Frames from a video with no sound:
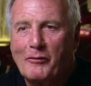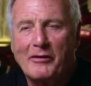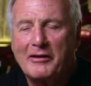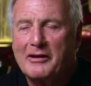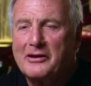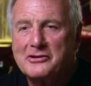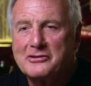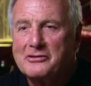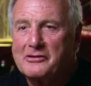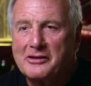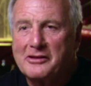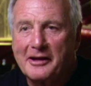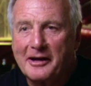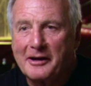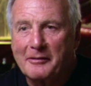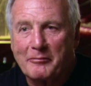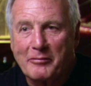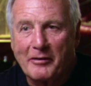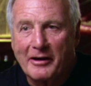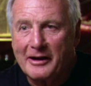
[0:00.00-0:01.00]
What did you think
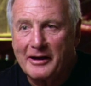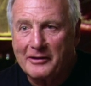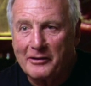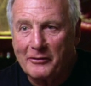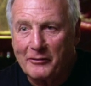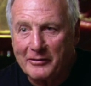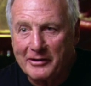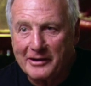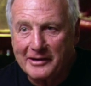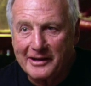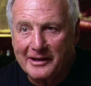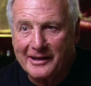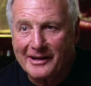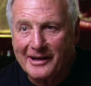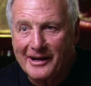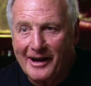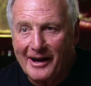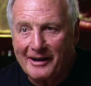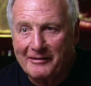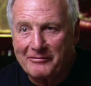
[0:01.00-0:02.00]
of Brando when you did The
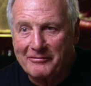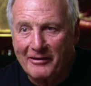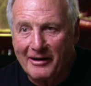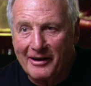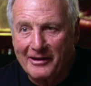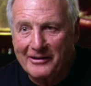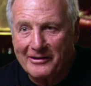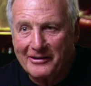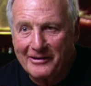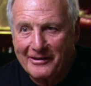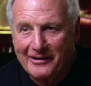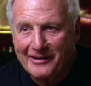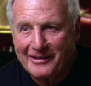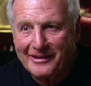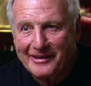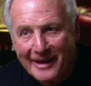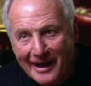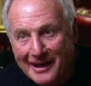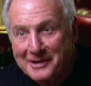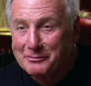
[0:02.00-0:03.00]
Godfather?
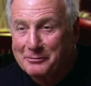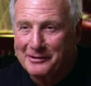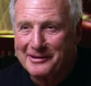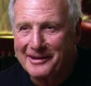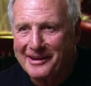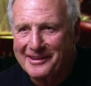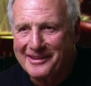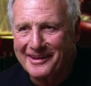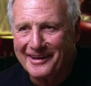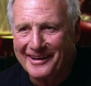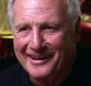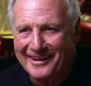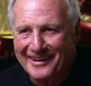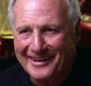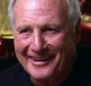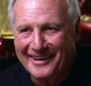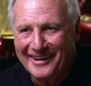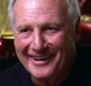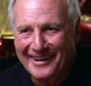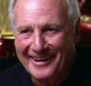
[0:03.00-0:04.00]
That's what they think of
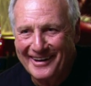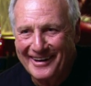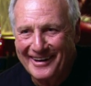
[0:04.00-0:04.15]
you.